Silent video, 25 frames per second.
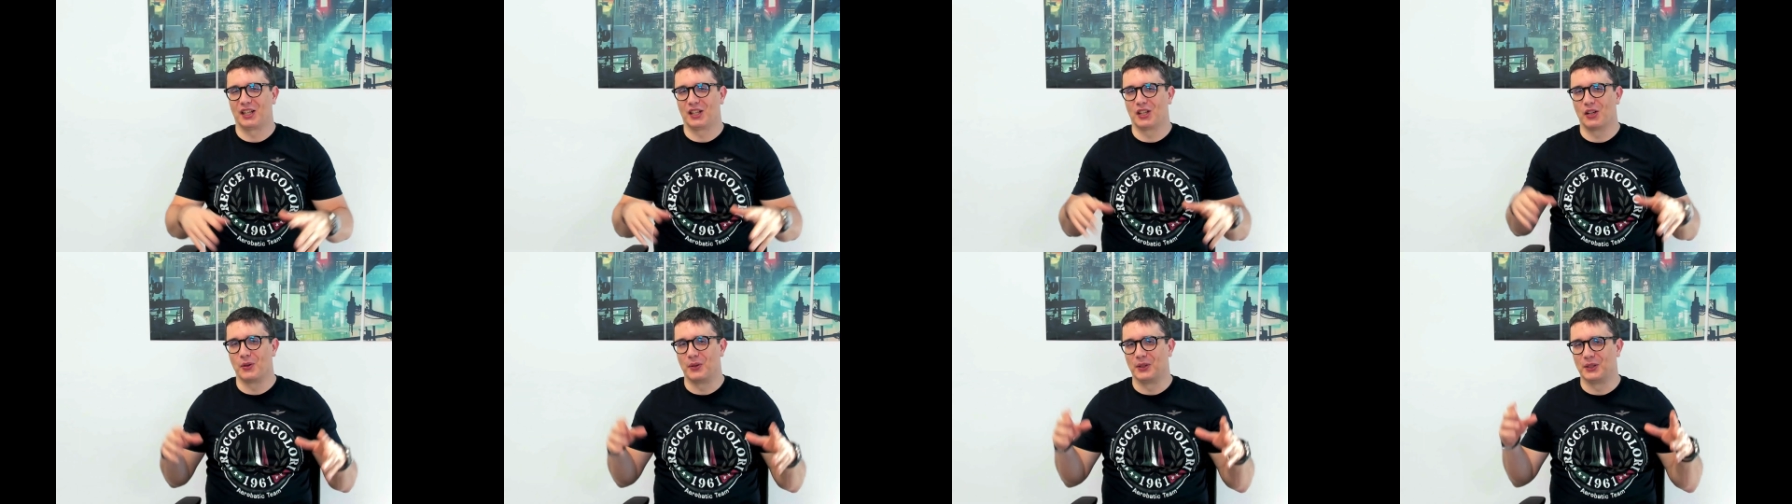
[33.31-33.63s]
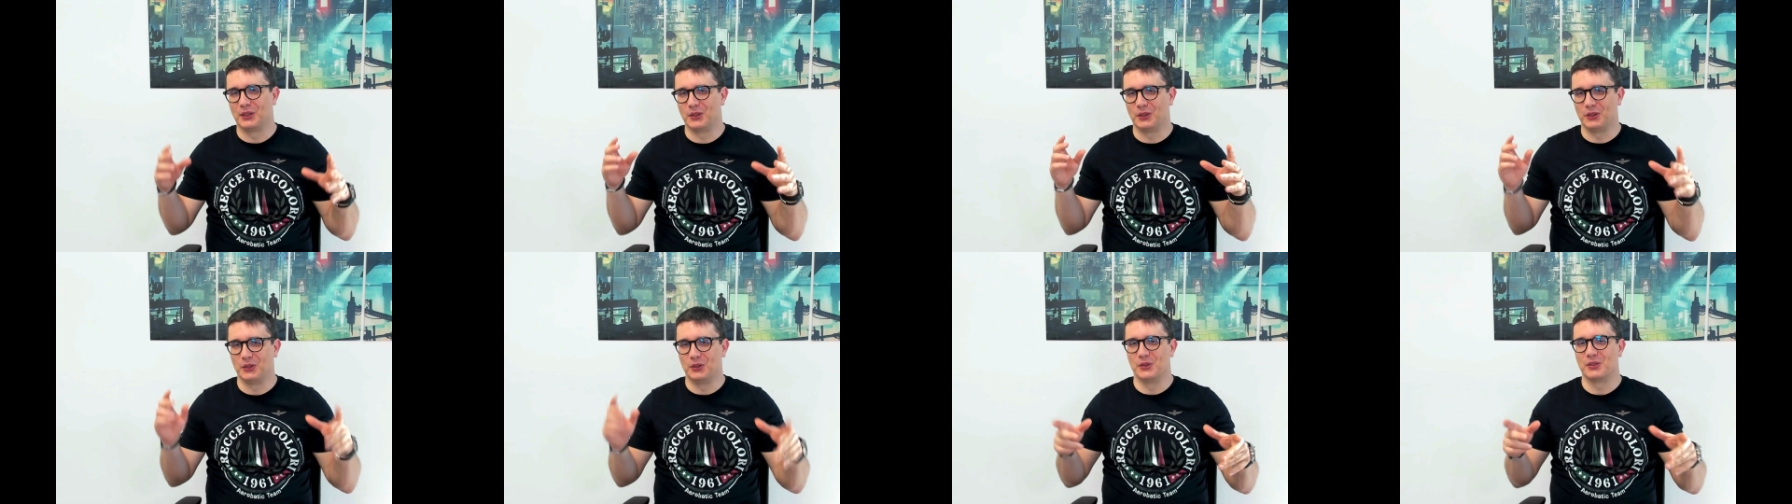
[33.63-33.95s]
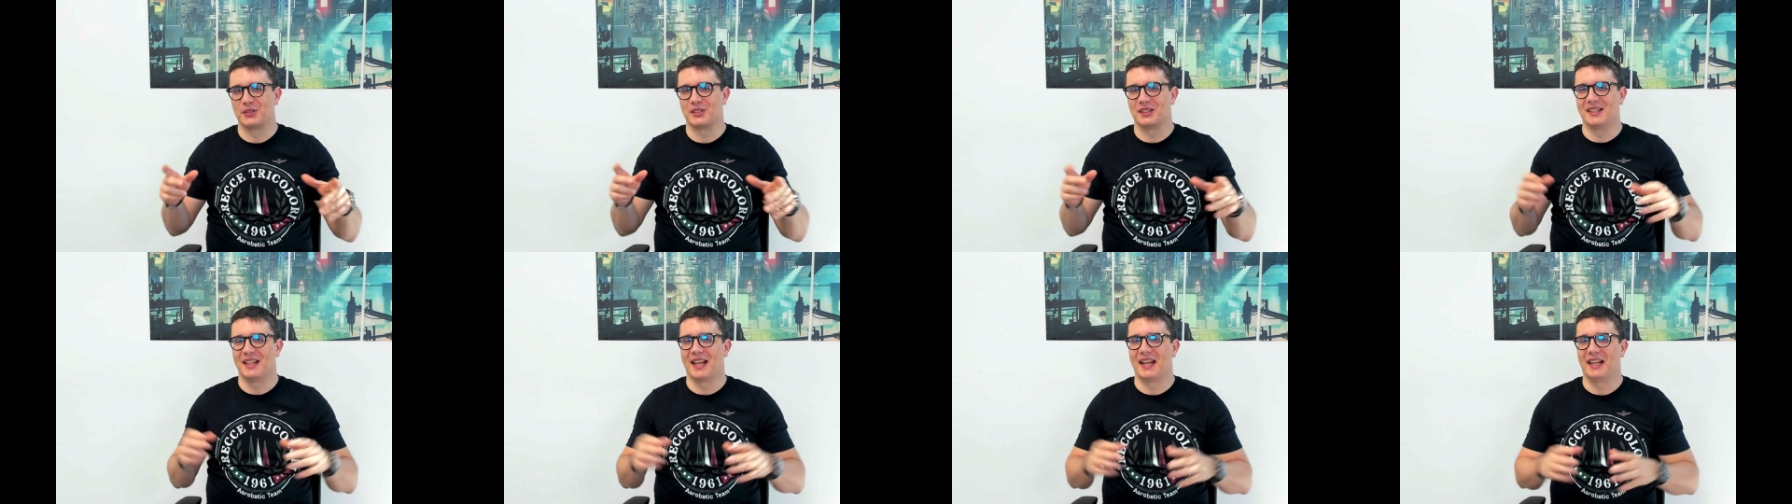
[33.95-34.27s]
going to
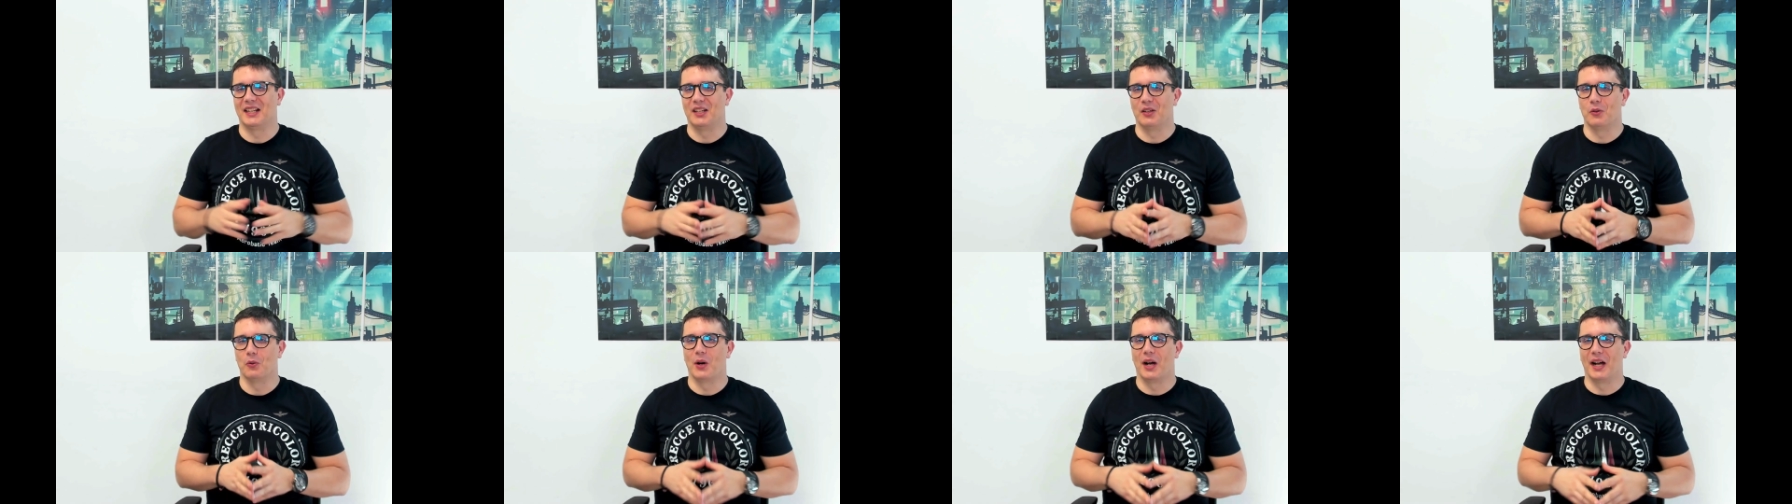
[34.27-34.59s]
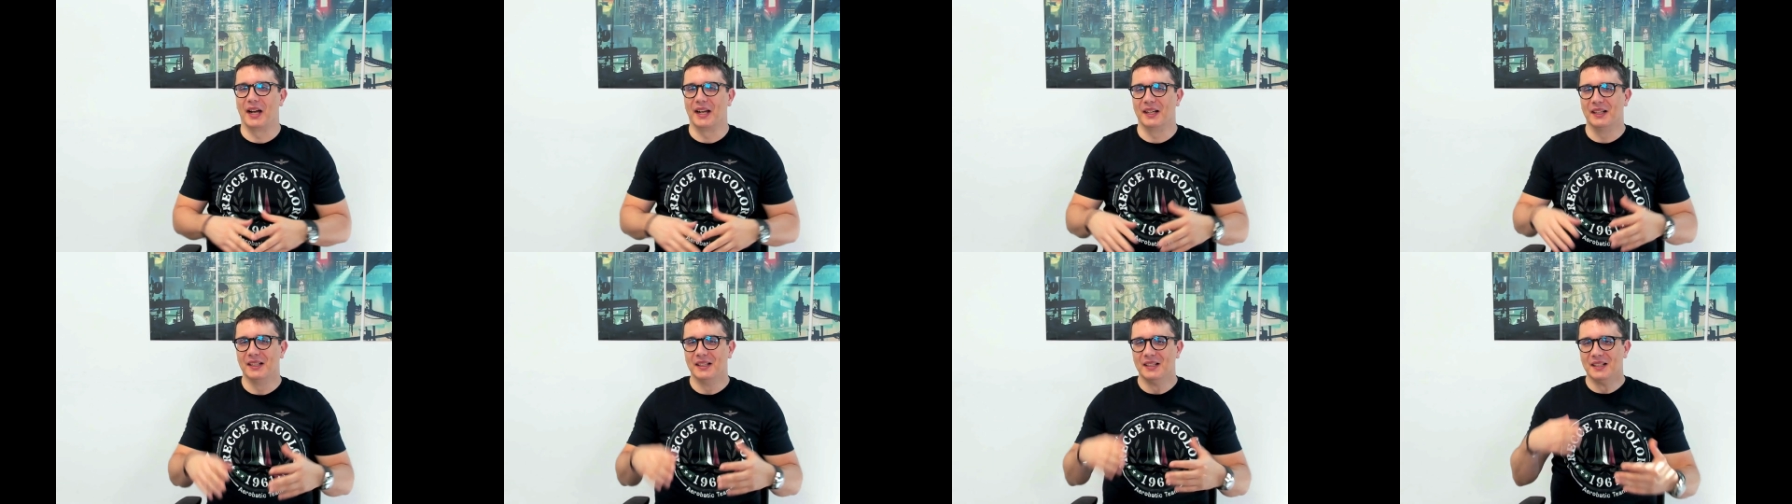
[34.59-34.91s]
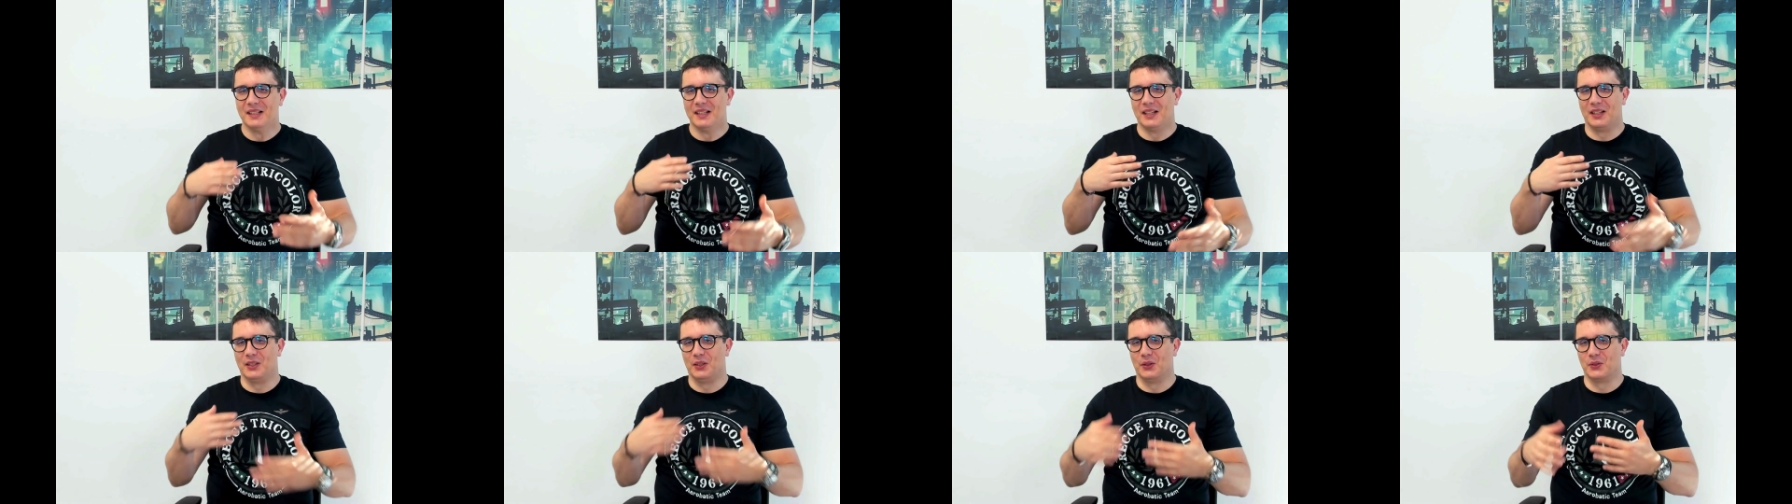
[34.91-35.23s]
use daily while
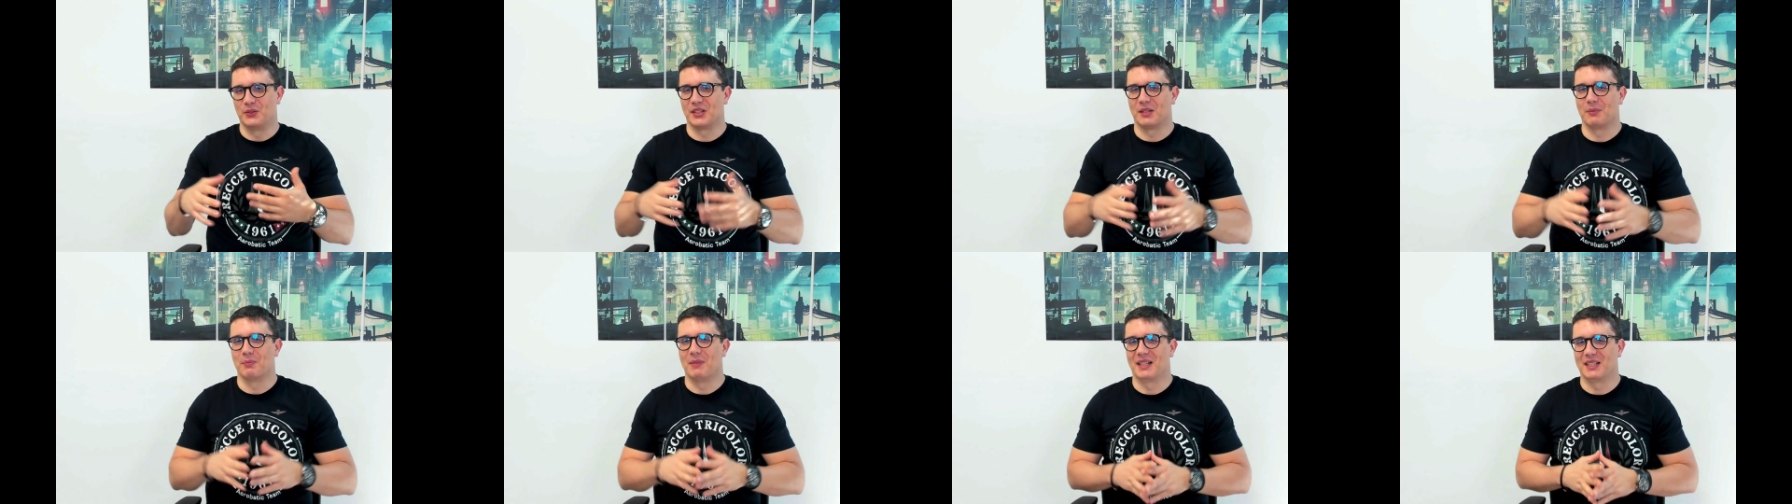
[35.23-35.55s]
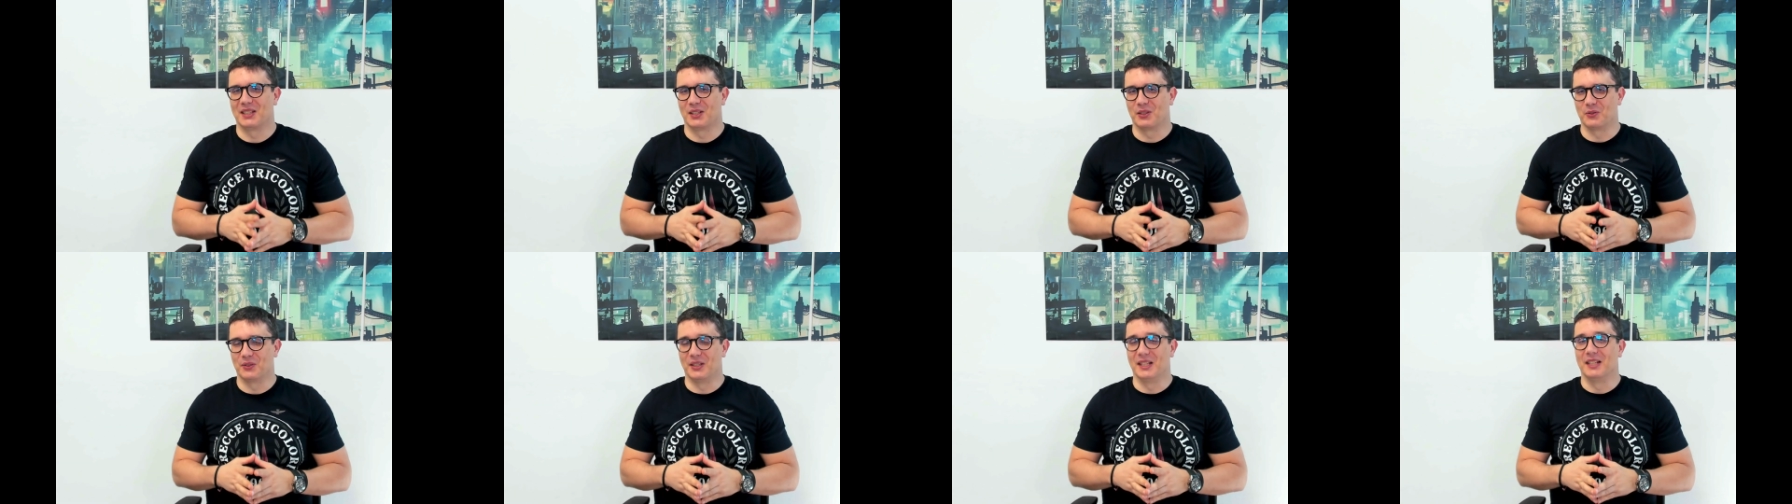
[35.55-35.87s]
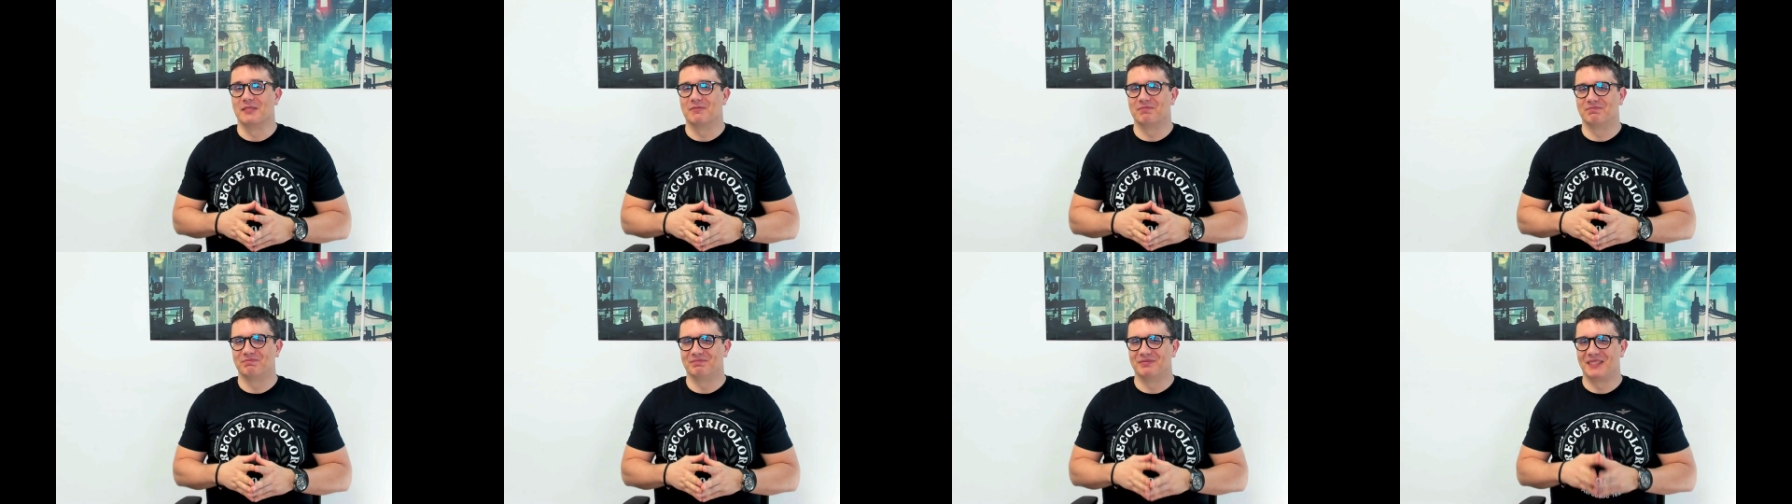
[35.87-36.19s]
using Metagrid.
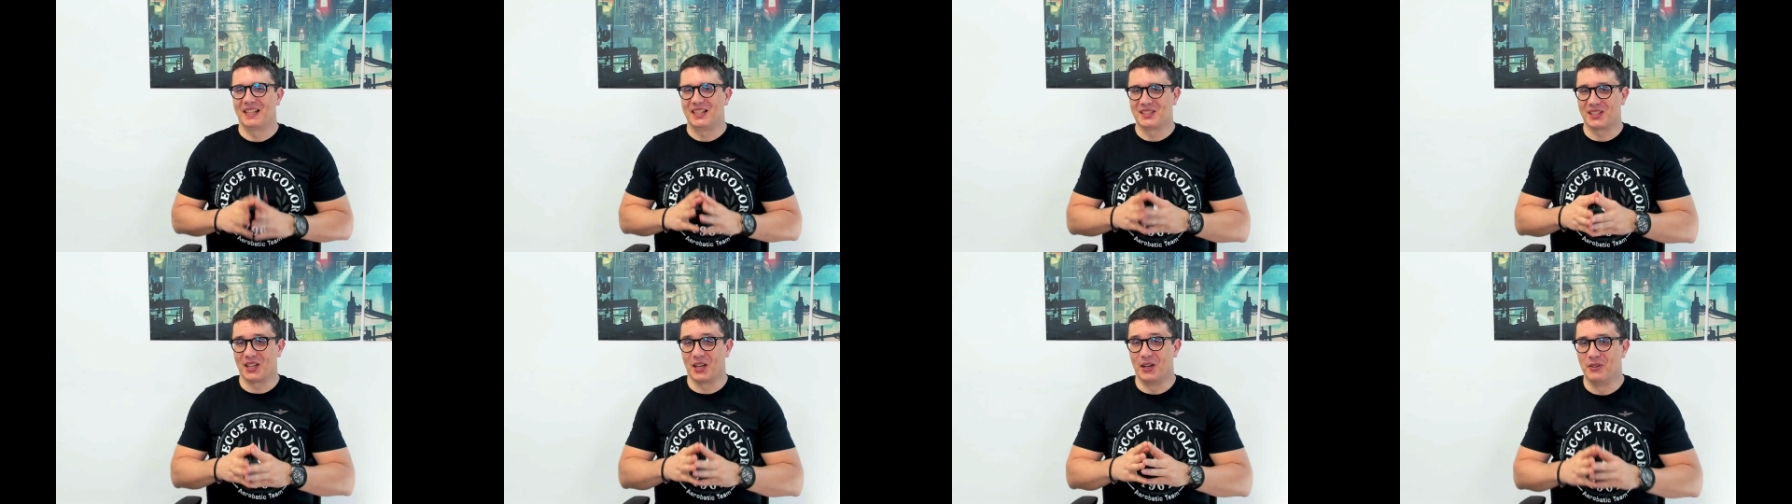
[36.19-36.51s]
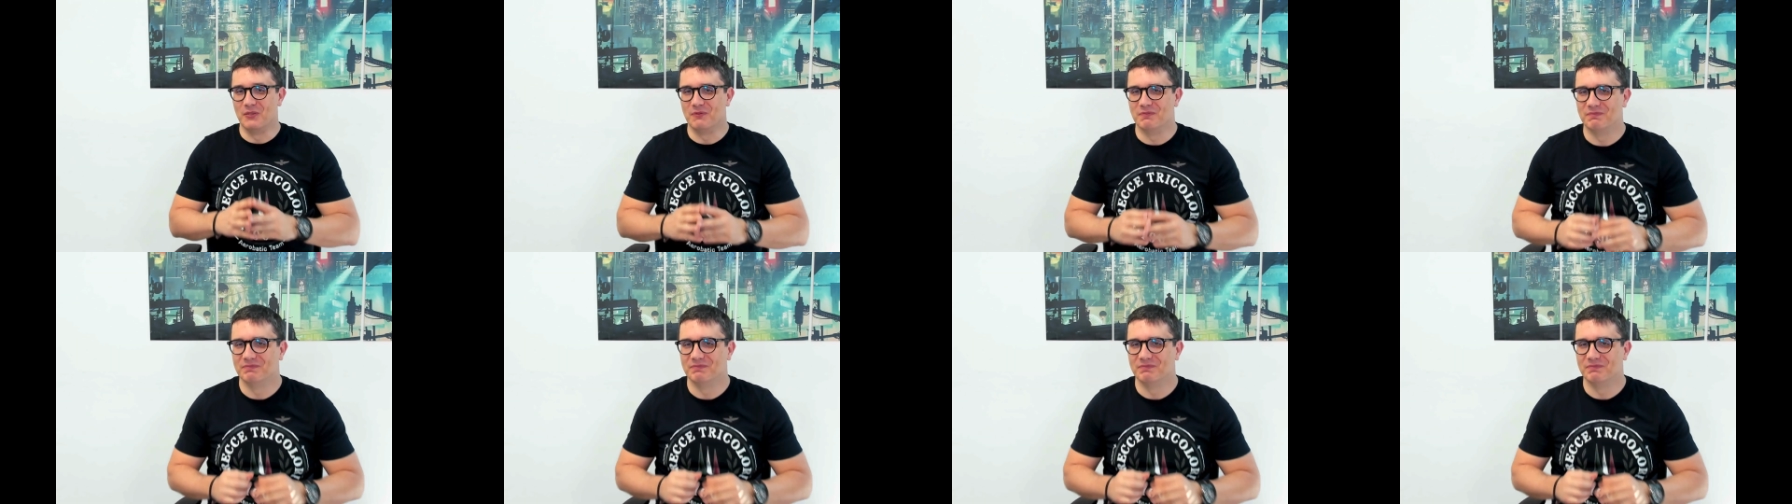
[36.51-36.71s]
Let's go.